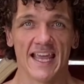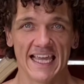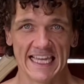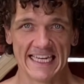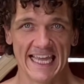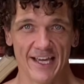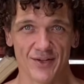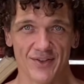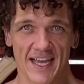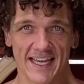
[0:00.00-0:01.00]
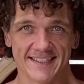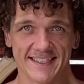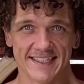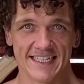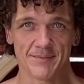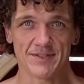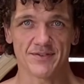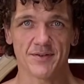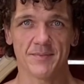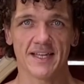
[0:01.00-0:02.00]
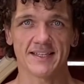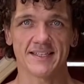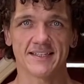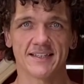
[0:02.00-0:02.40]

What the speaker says: Inhale nice and deep into the belly,